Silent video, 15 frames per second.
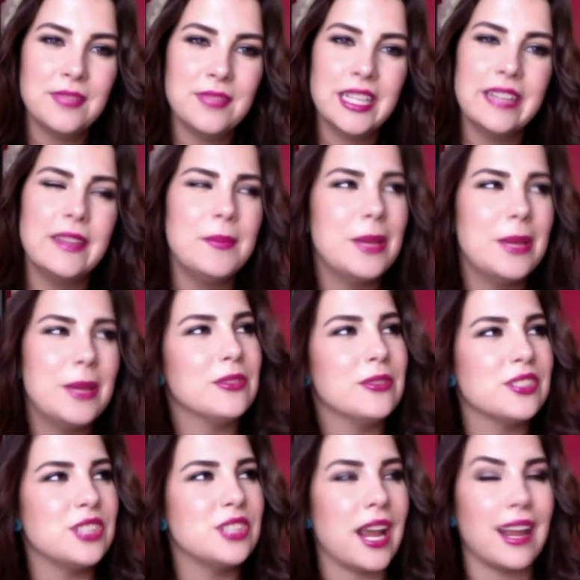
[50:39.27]
And then maybe you
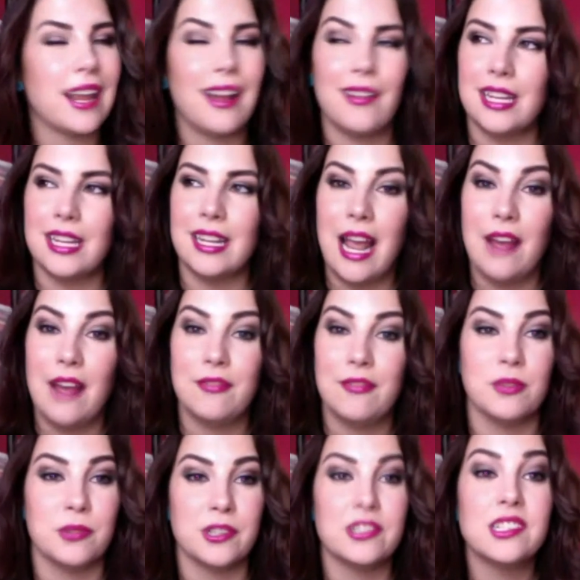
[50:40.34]
check it out again
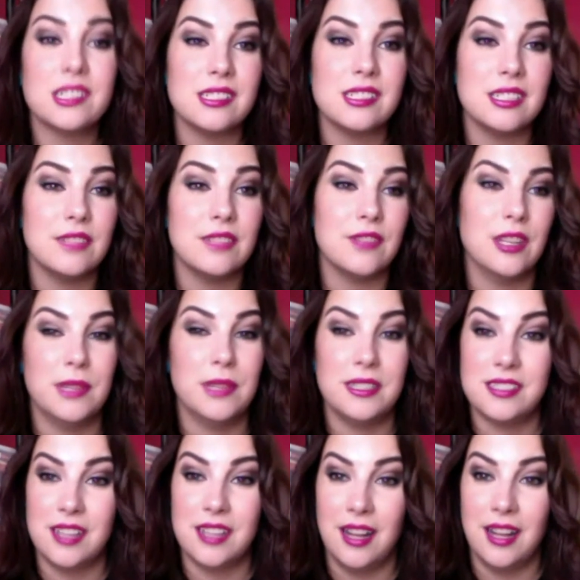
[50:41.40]
afterward, just to see if
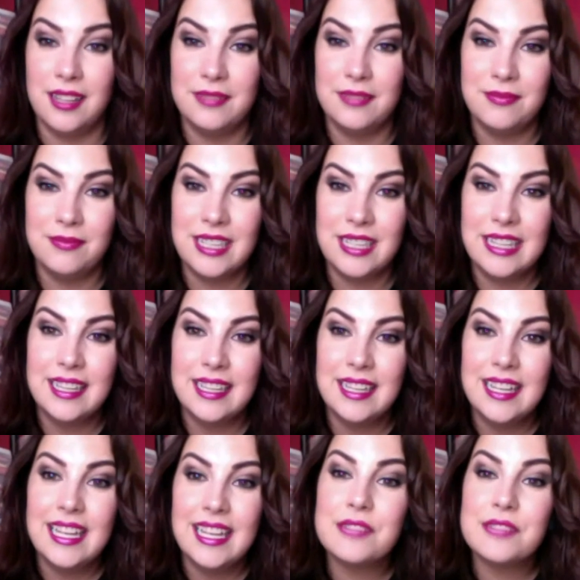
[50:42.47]
anybody saw it.
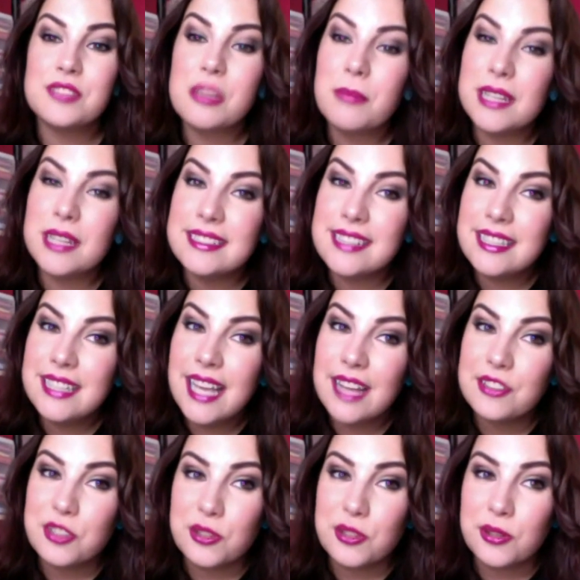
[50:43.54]
And if somebody did
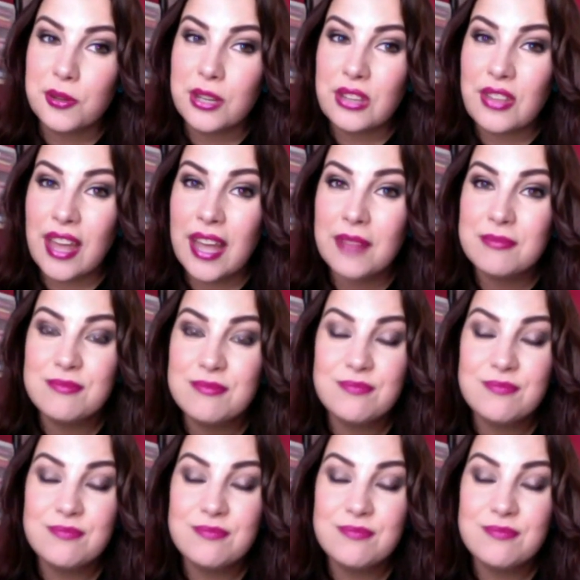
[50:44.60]
catch you doing that,